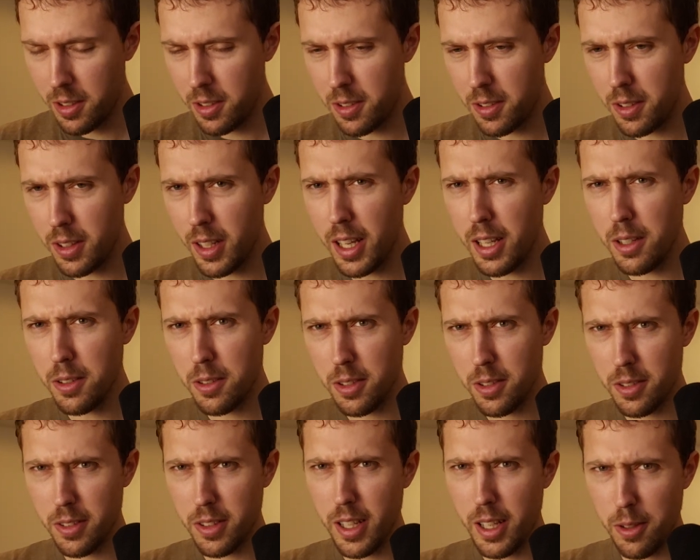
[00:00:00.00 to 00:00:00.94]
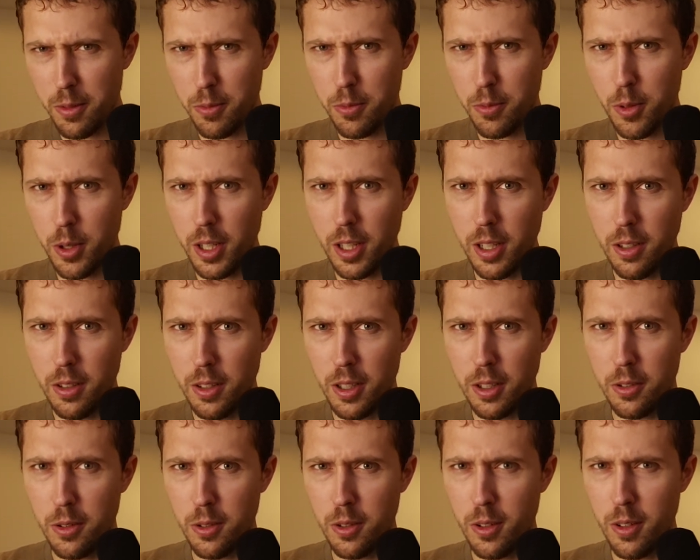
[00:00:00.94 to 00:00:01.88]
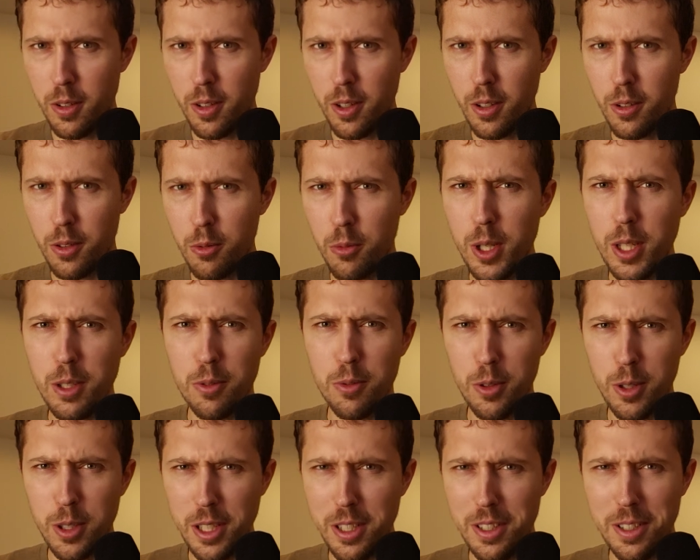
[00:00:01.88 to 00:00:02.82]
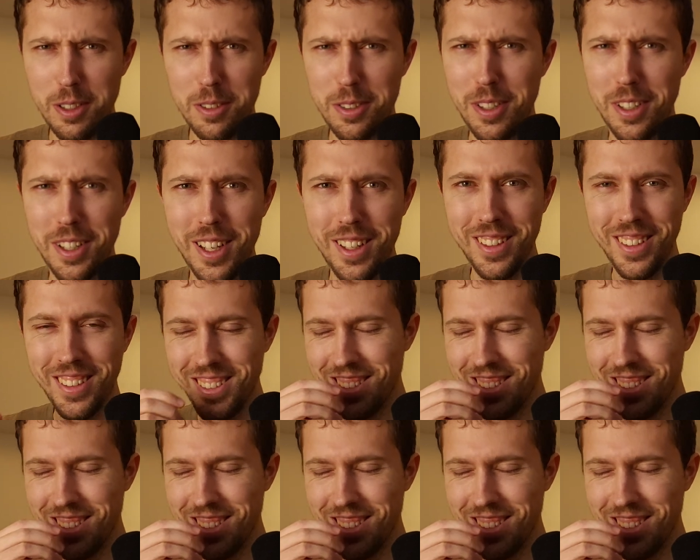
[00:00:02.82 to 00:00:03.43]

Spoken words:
slight footiness, a sweet footiness.